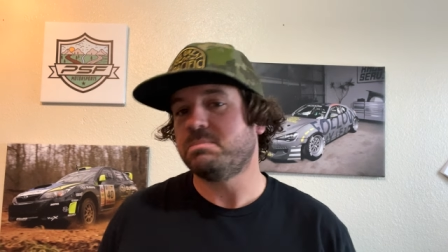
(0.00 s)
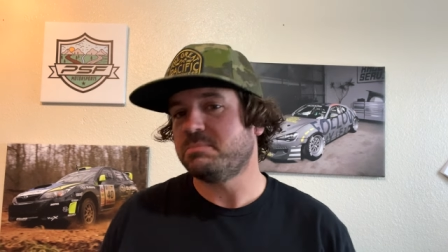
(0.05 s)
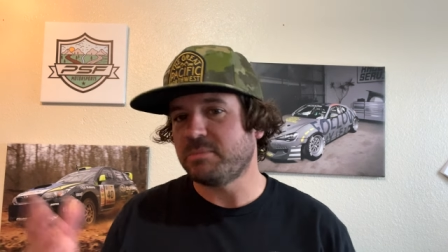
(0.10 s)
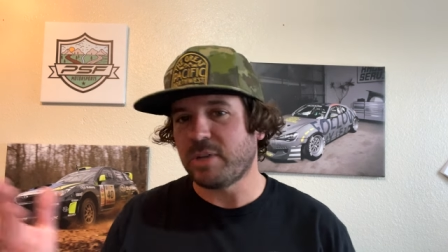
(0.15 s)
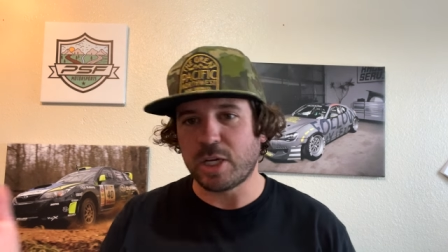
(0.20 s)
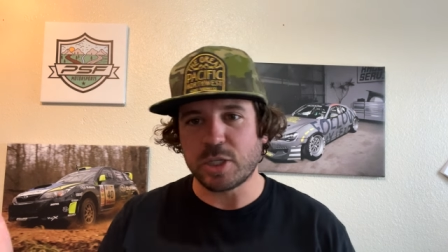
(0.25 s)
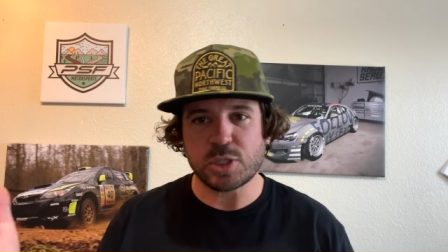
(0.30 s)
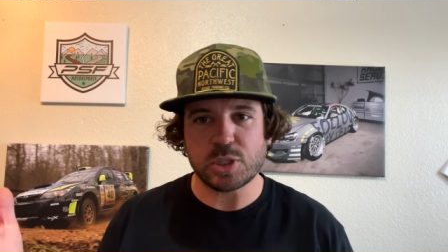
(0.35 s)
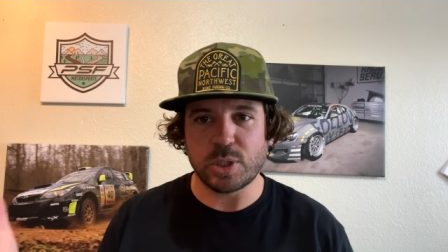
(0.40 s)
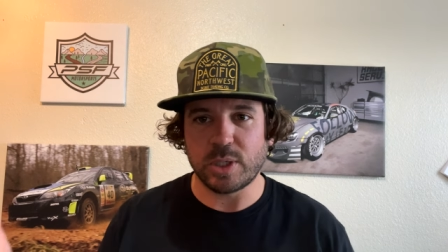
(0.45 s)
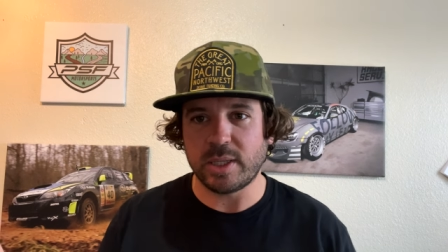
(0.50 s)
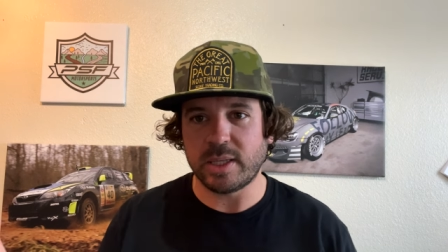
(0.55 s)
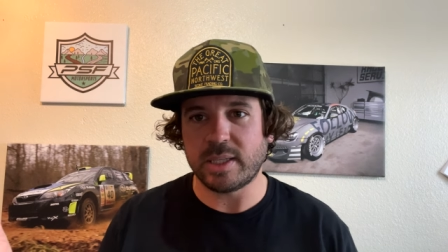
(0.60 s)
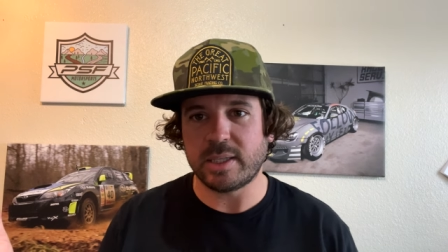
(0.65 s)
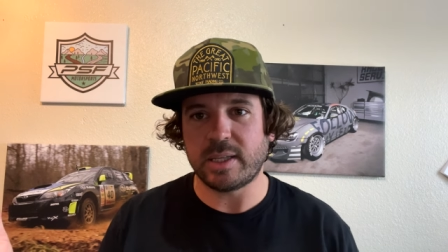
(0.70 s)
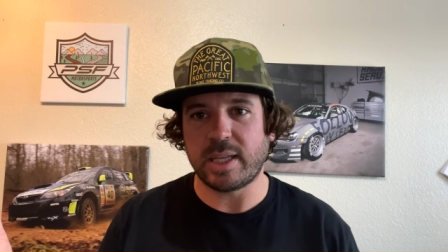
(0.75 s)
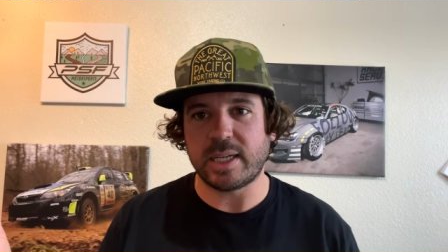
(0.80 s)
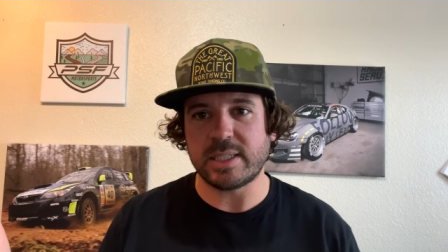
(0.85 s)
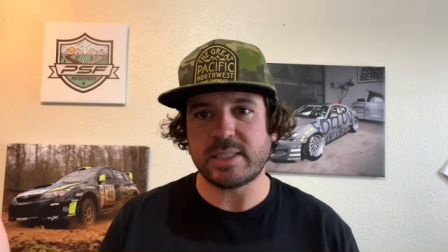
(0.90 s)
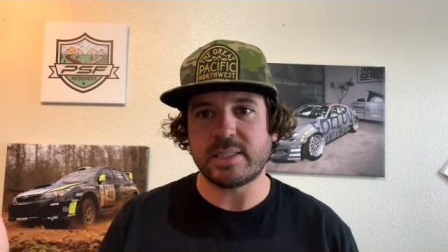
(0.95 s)
I'll show you
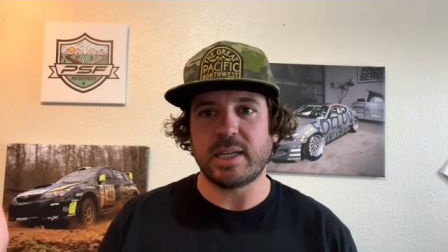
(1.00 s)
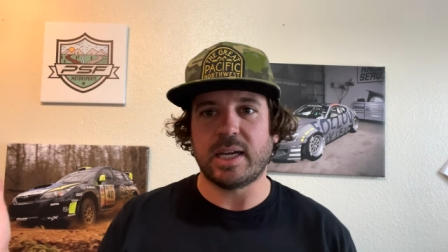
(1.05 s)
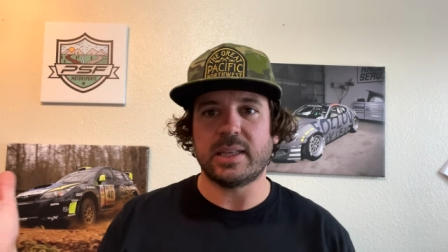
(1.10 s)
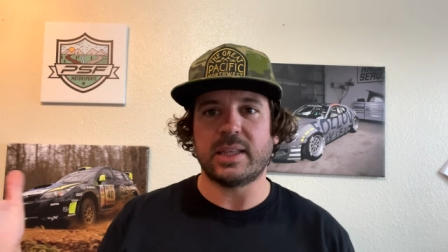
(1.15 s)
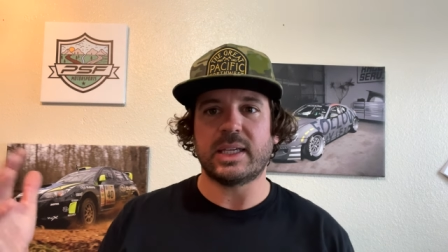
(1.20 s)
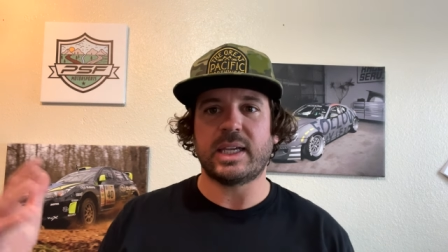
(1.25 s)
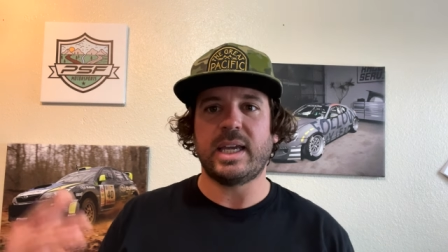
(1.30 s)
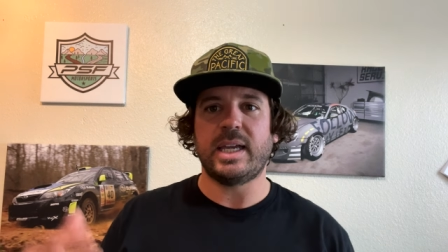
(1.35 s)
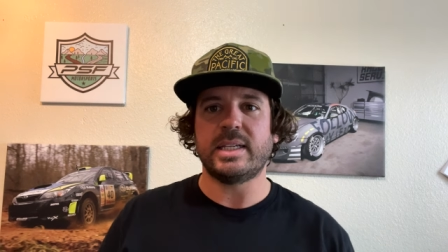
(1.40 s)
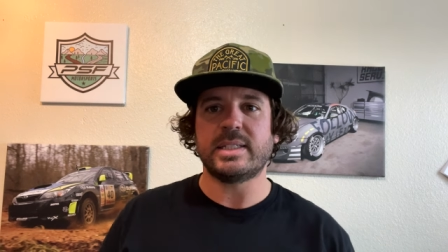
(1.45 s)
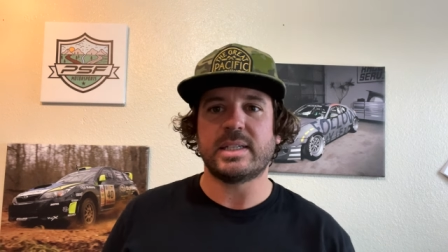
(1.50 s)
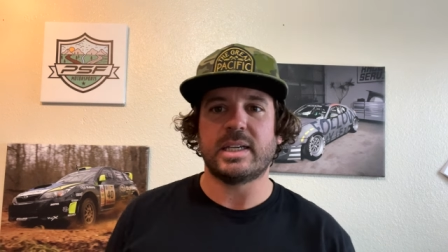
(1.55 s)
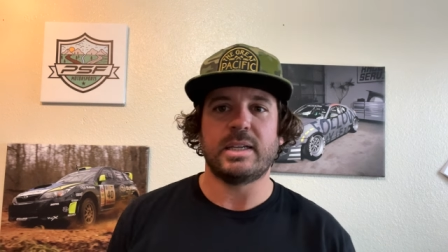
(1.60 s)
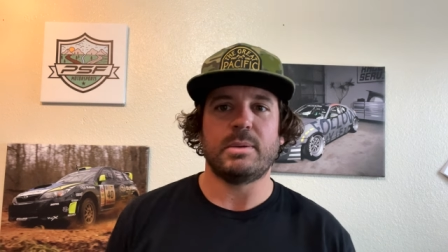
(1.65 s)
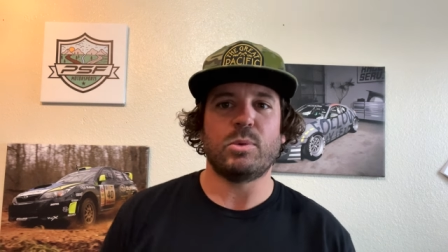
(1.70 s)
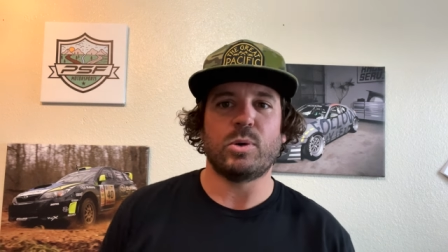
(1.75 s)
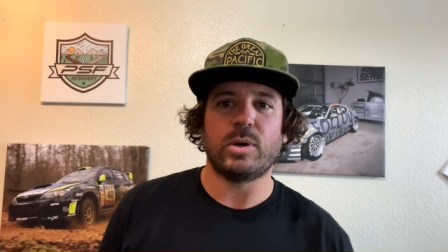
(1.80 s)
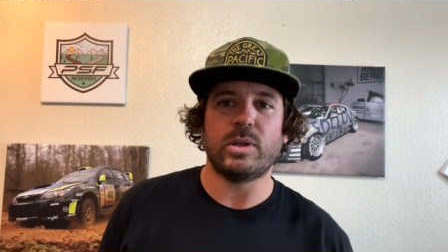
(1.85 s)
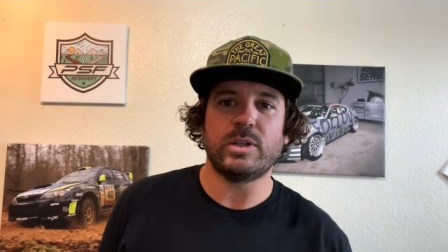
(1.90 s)
that that's not the case anymore.